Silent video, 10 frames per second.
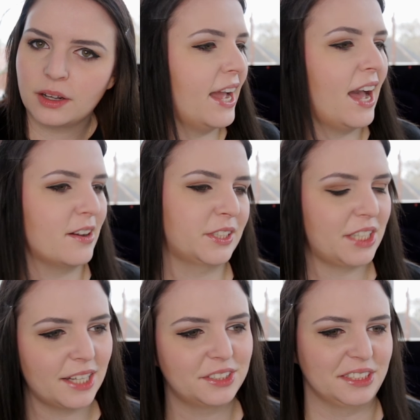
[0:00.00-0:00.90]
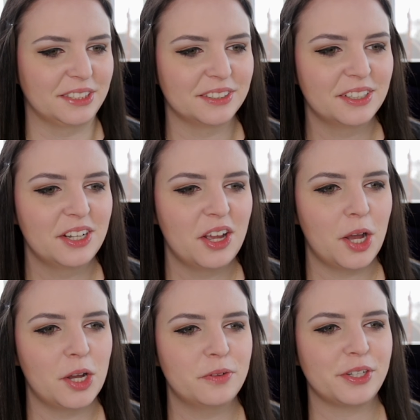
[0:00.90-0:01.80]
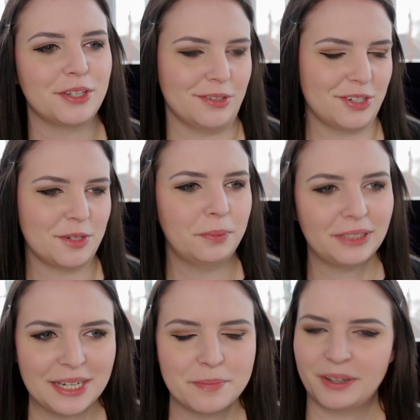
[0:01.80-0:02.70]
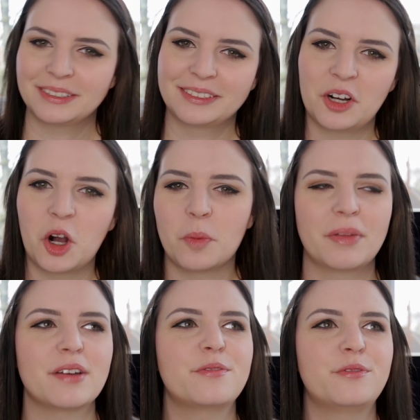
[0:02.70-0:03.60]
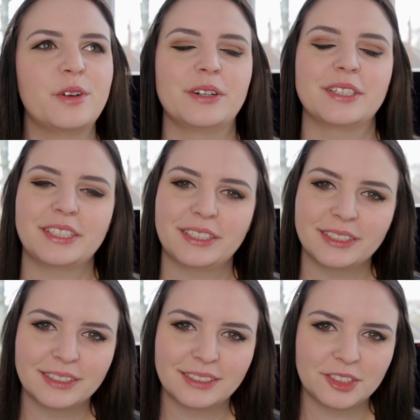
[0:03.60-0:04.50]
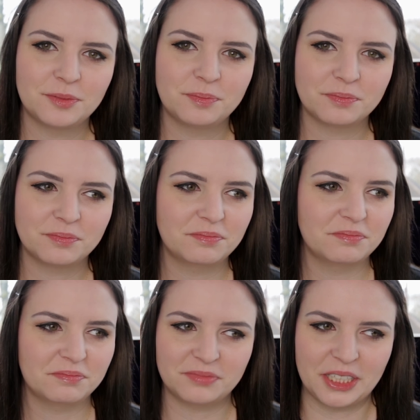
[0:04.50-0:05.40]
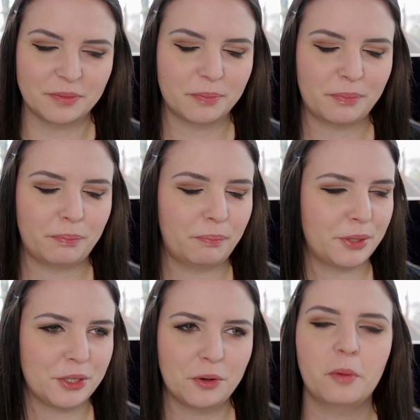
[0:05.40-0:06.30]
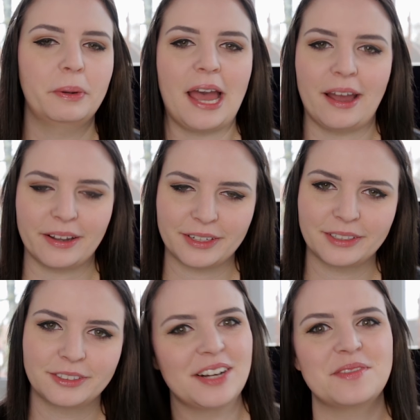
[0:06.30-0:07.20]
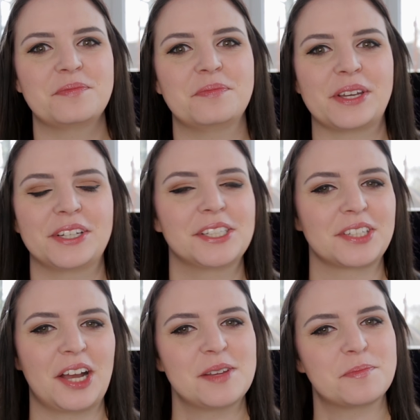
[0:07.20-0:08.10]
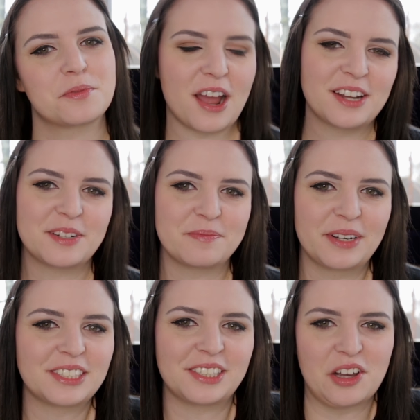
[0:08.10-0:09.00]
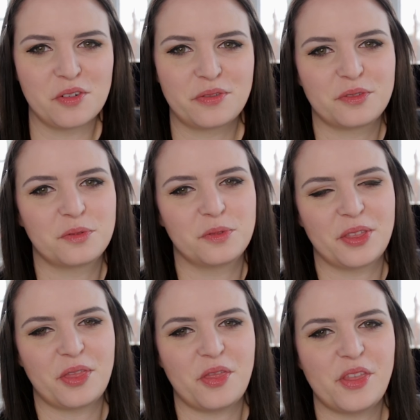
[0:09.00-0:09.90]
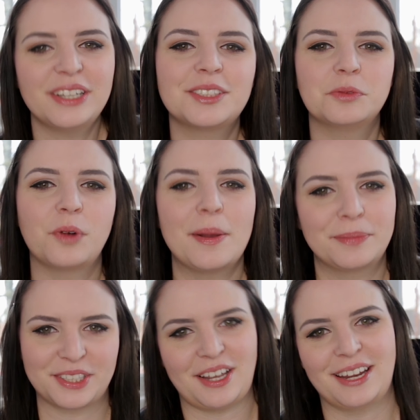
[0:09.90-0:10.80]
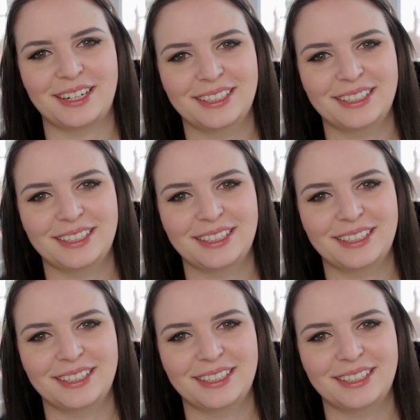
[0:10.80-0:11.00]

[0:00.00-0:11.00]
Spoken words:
I have a tattoo of a YouTube play button on my foot in pure black. Yep, because I branded myself with this website.